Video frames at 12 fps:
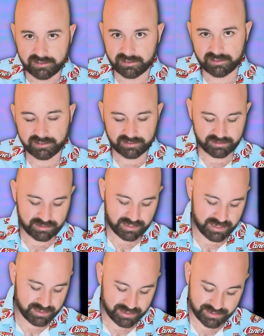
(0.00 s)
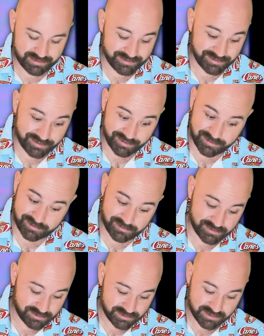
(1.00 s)
I got
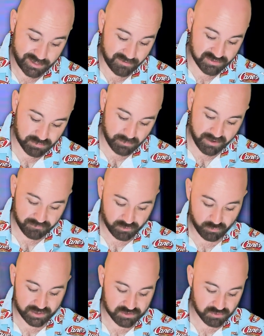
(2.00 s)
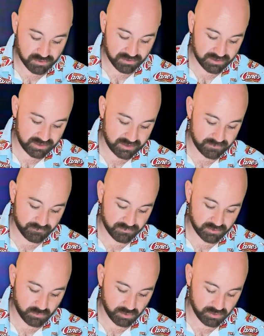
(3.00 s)
a soft spot for retro looking
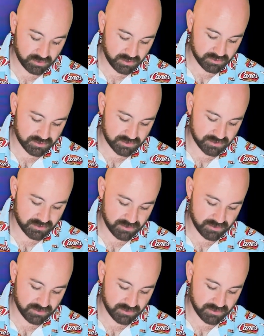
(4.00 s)
roller coaster